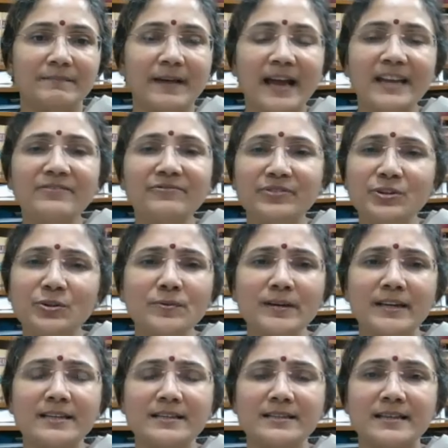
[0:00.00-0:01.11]
my view
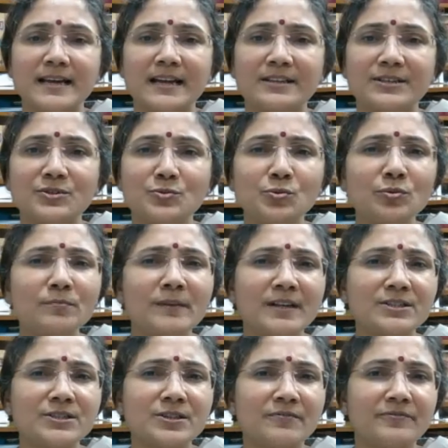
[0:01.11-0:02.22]
is that too
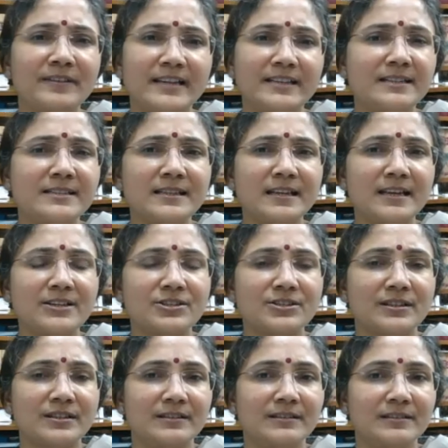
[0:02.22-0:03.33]
much of
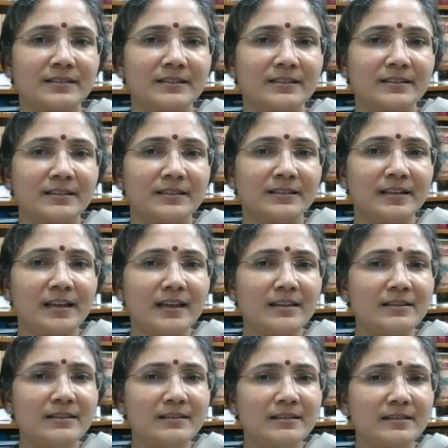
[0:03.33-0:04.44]
legislation
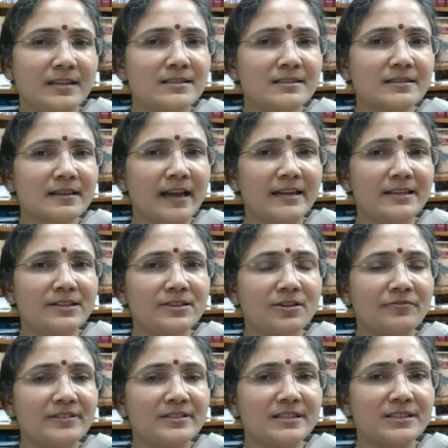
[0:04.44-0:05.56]
in this kind
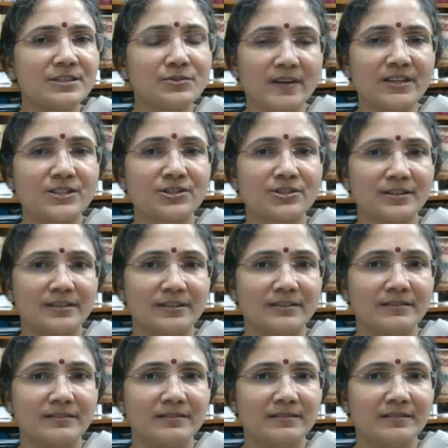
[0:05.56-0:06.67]
of a situation
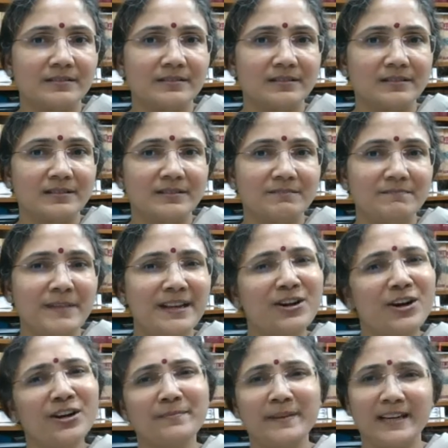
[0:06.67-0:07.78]
may
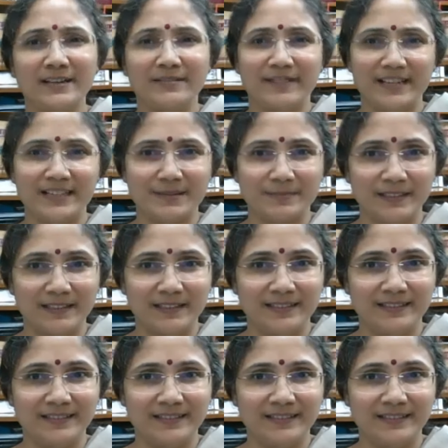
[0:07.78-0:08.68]
not be advisable.